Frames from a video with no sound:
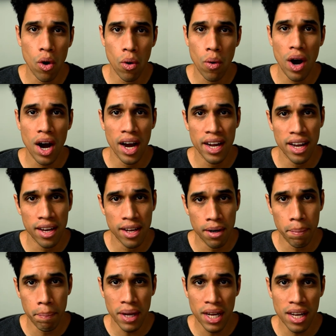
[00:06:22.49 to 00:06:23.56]

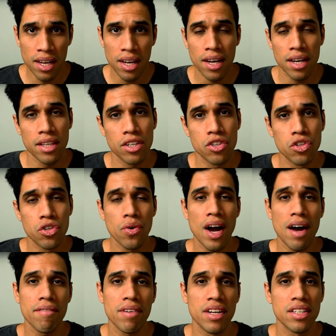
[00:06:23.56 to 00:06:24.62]
OINP that you
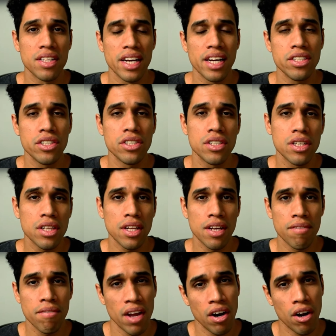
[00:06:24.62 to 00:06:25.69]
have an intention to
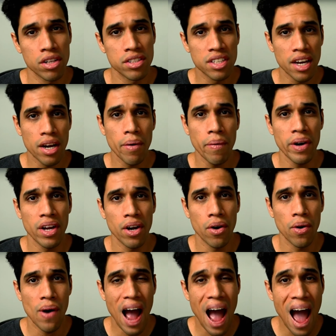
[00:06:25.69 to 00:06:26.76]
live in
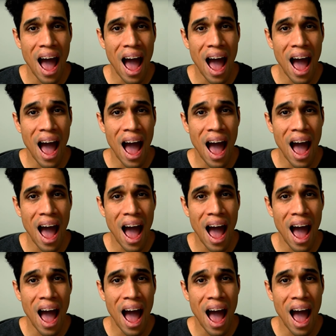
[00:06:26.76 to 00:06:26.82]
Ontario